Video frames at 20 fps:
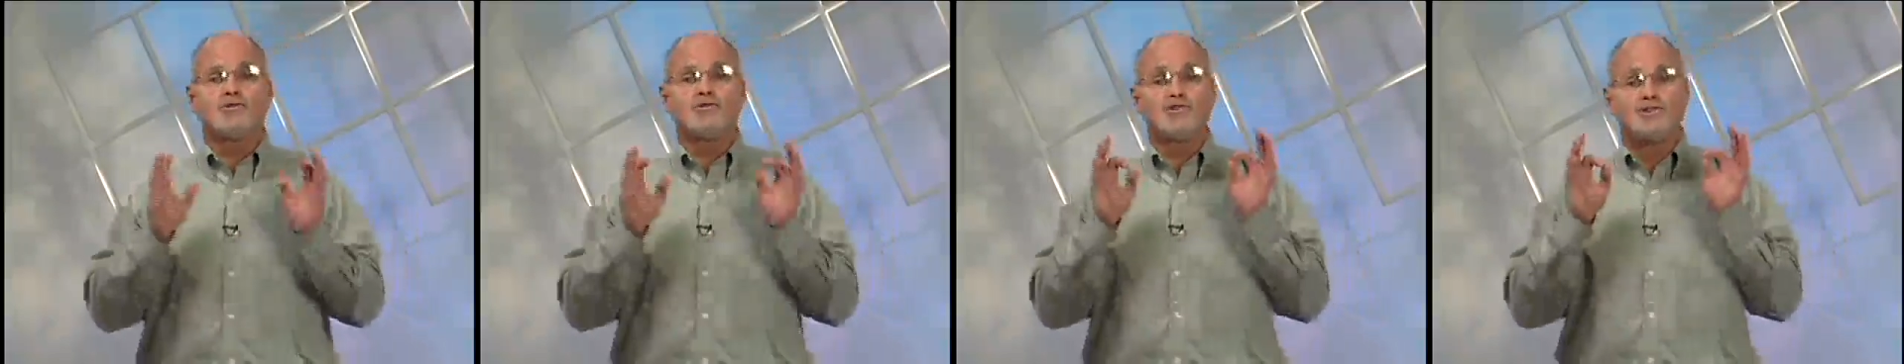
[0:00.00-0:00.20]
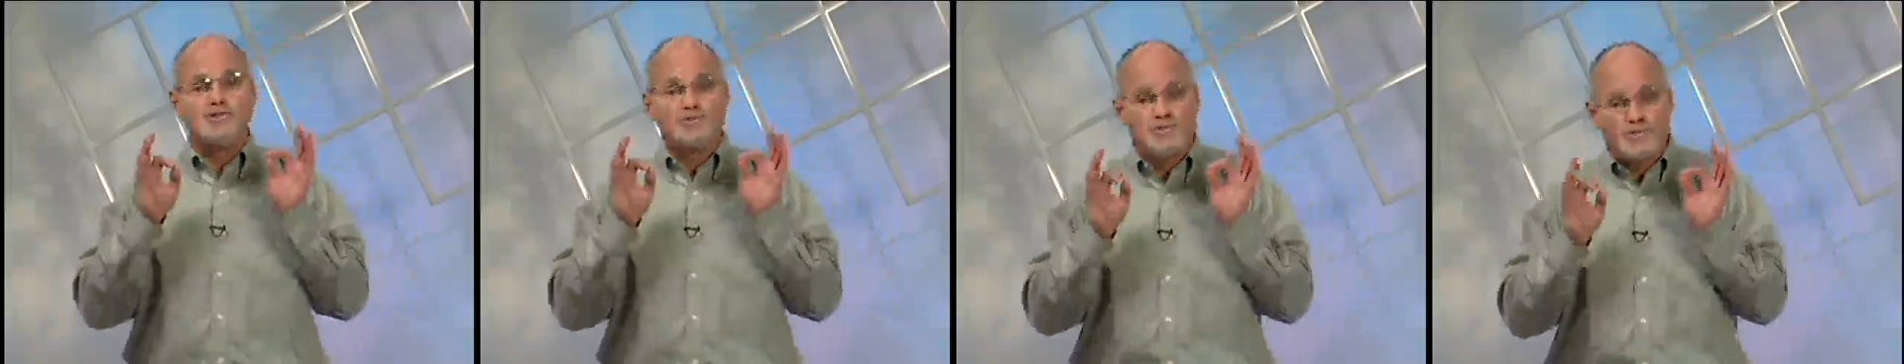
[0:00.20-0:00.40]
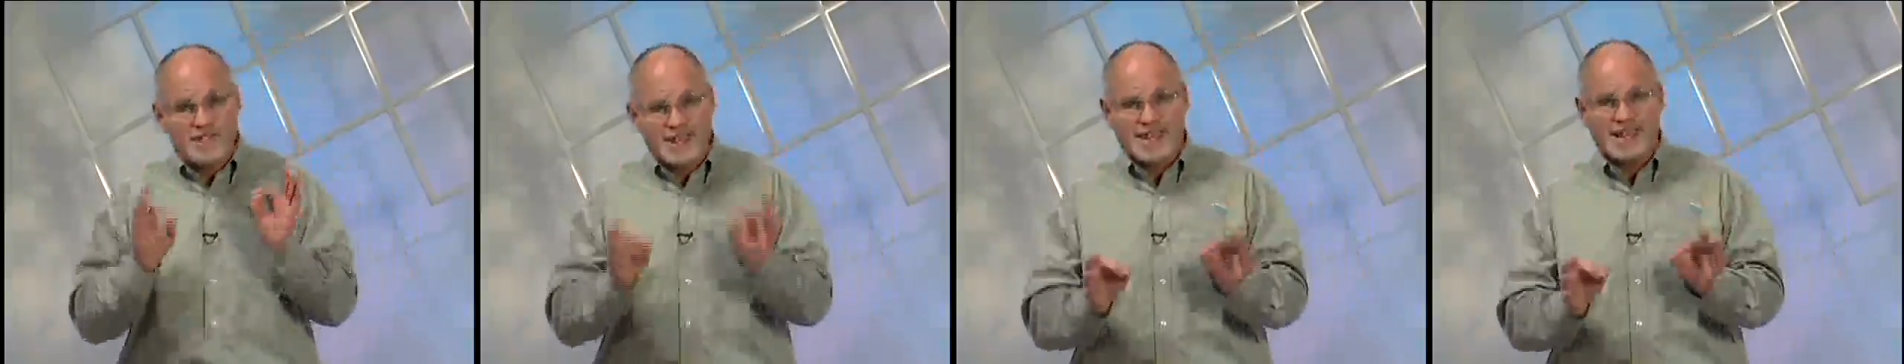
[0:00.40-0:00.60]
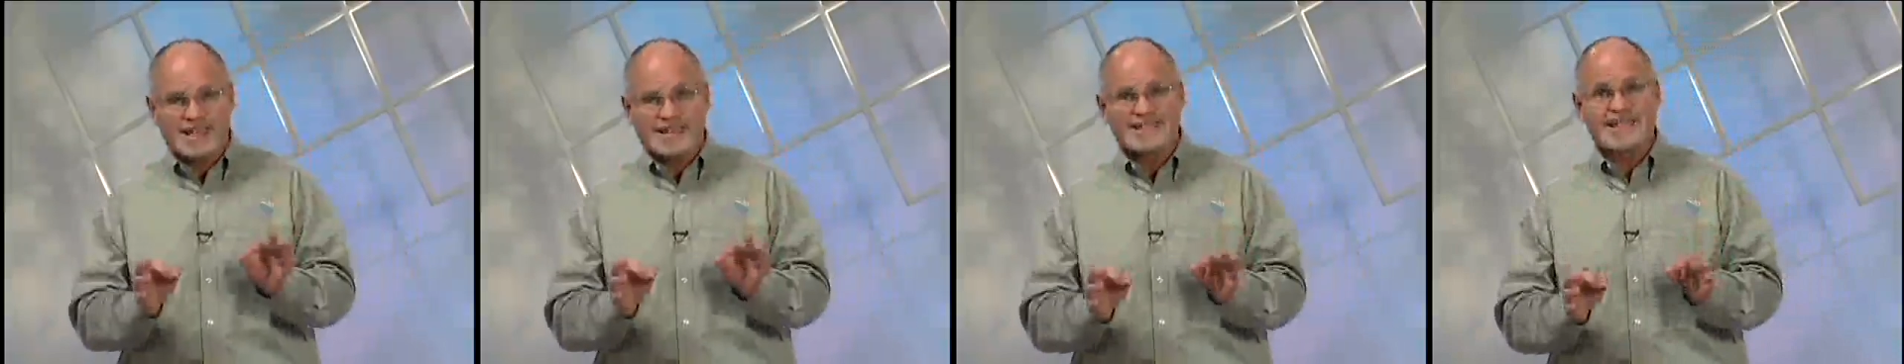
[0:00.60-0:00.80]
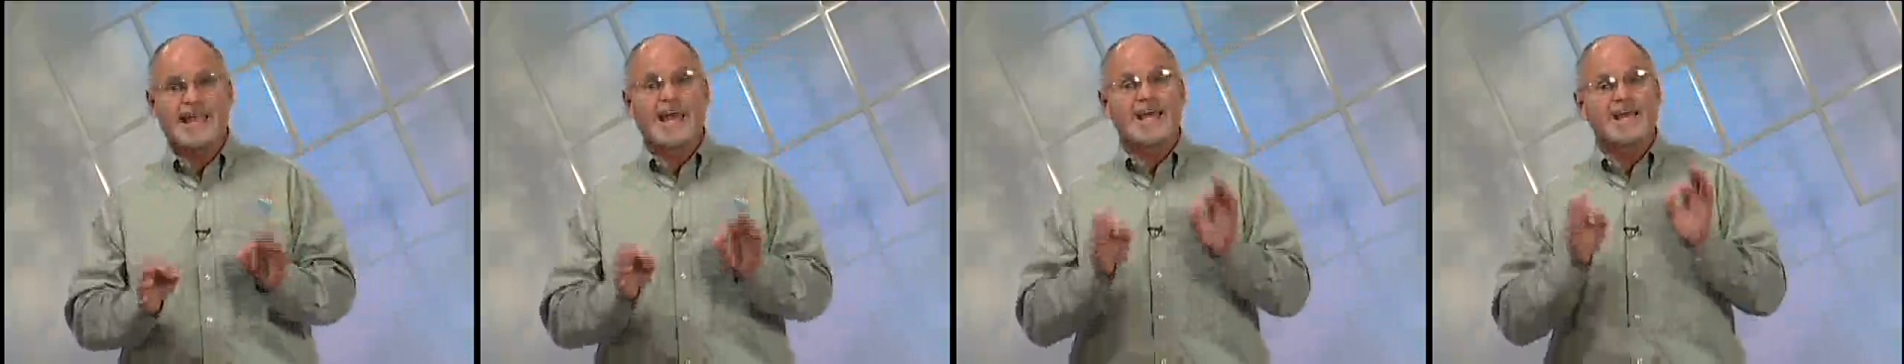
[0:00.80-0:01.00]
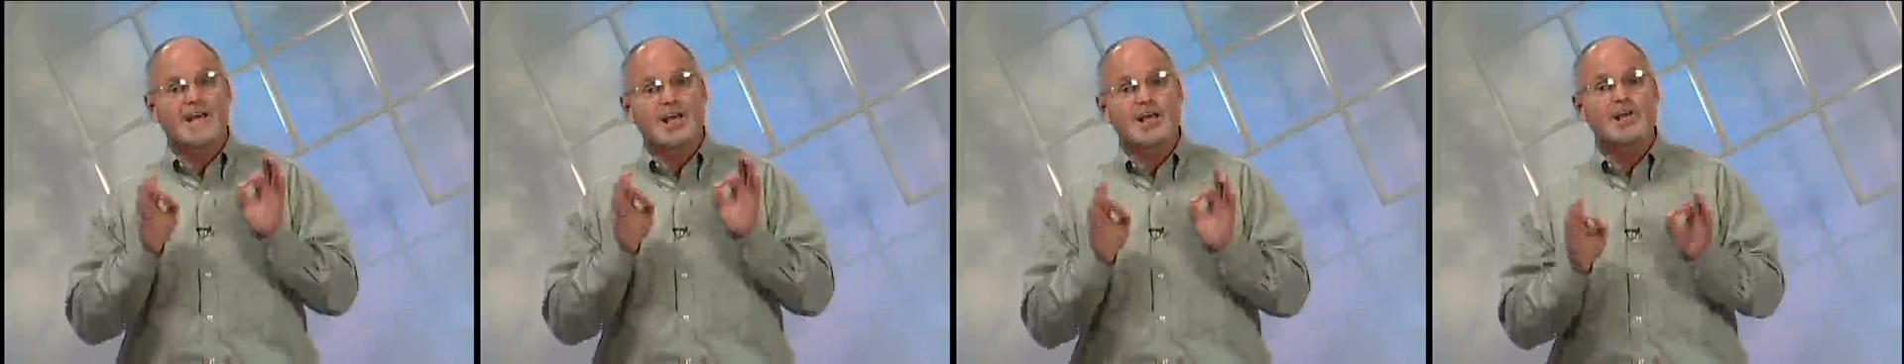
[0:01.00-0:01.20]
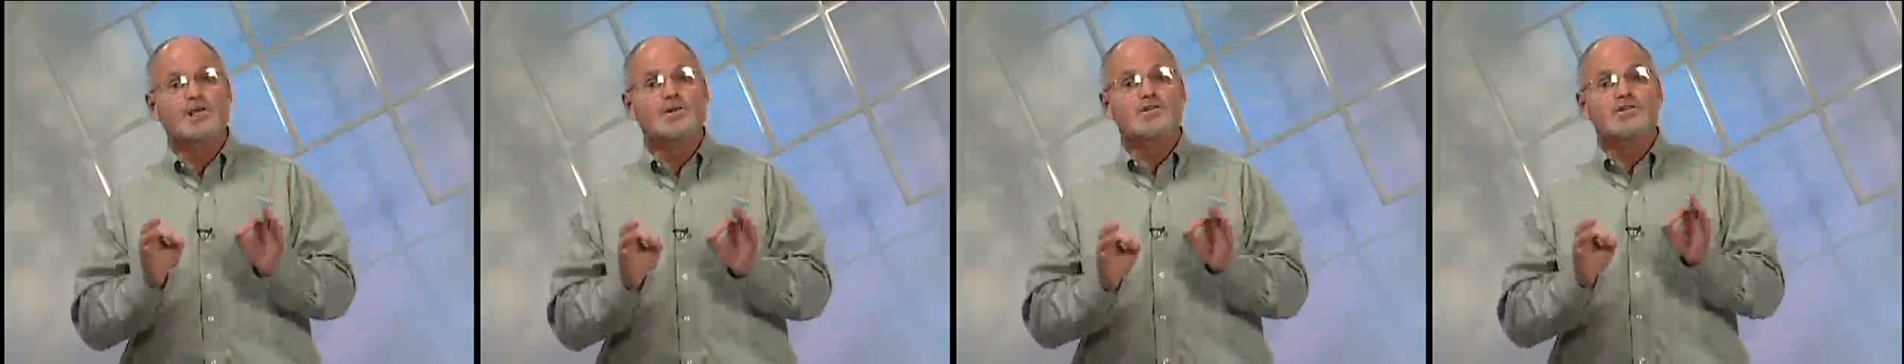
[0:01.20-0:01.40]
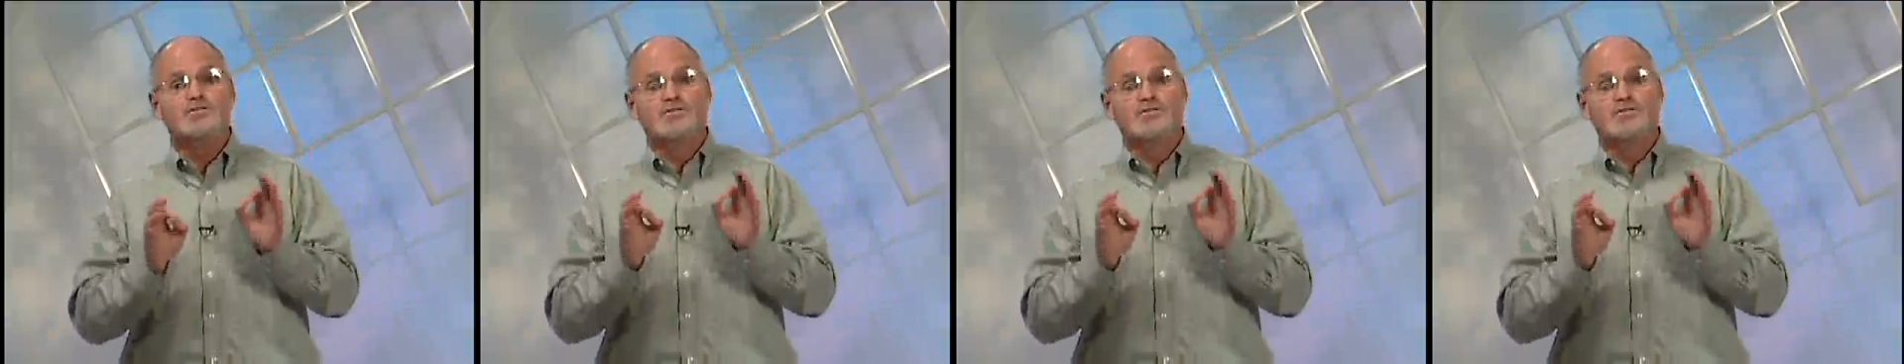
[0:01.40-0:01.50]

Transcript: do things and includes,